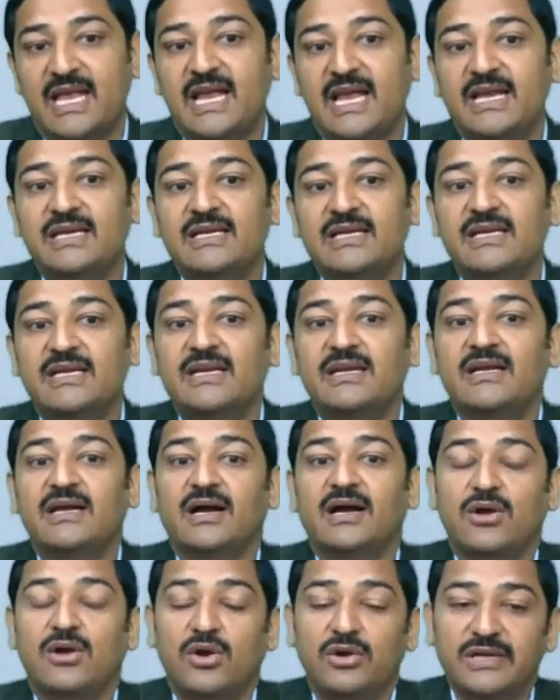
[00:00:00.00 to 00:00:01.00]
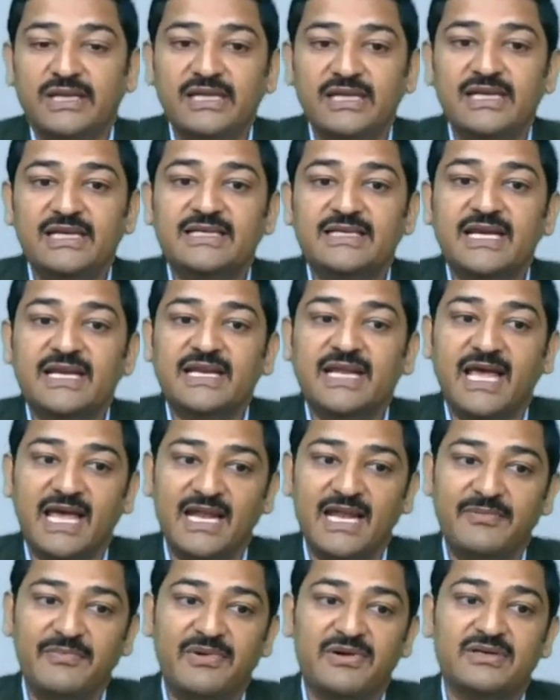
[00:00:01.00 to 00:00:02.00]
And accordingly, it can
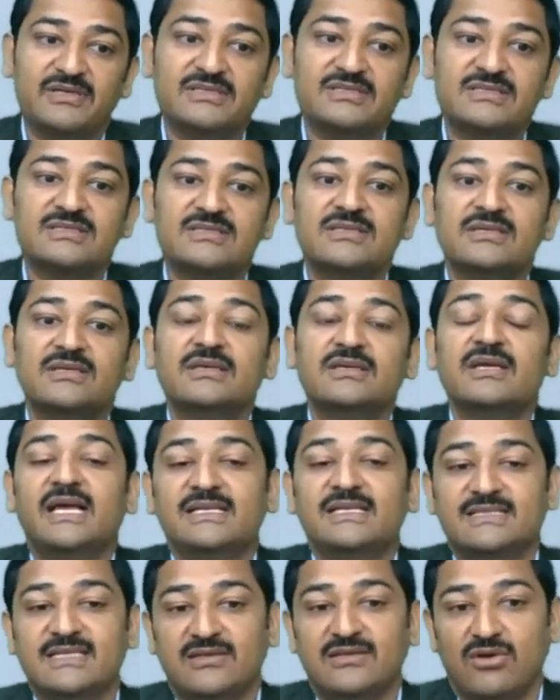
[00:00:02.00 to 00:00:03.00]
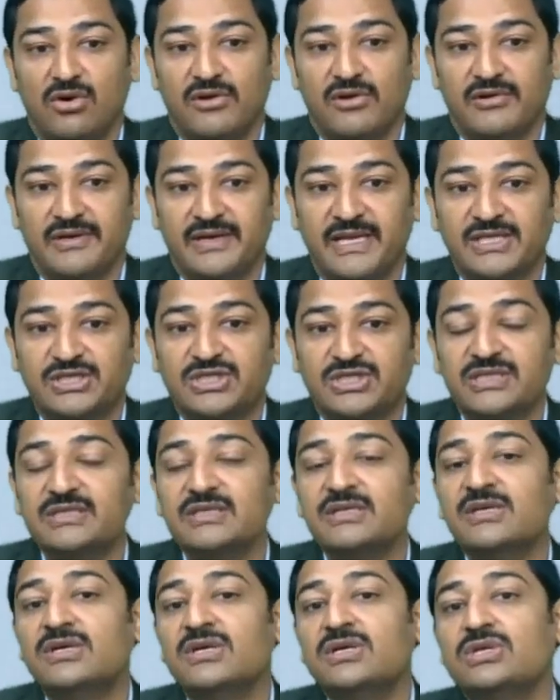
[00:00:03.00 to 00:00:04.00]
help us as an
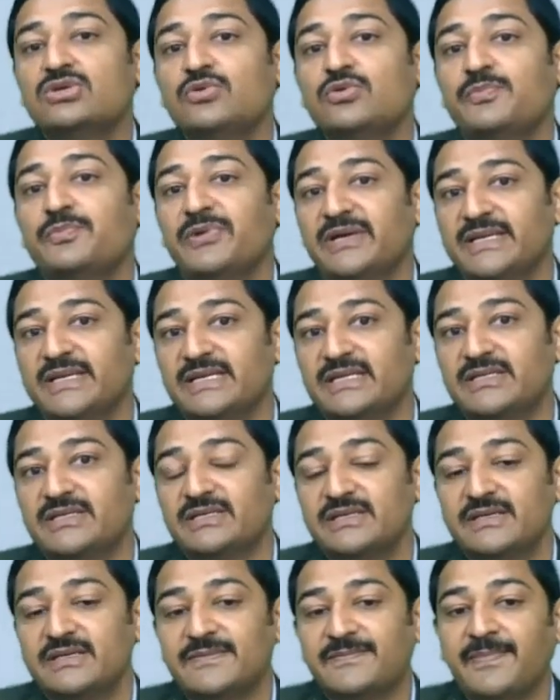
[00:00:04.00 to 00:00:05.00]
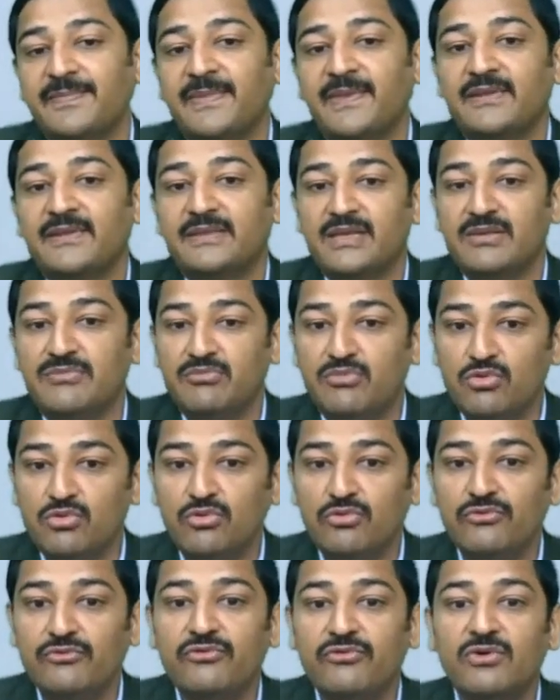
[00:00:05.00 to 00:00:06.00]
organization to predict the
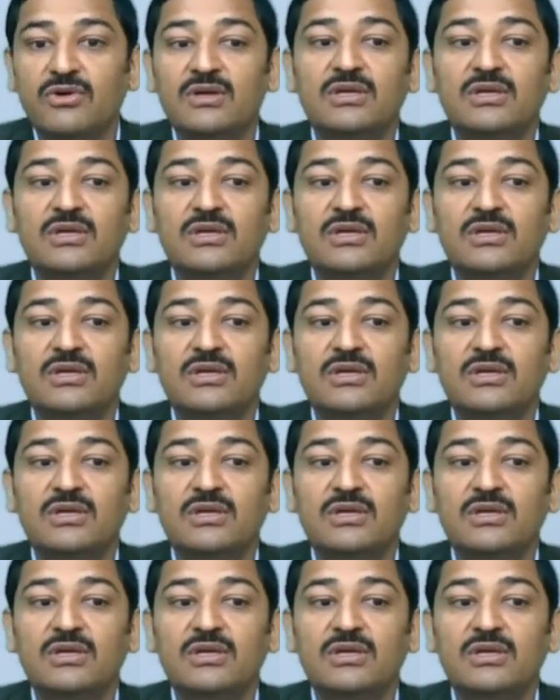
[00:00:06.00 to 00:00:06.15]
move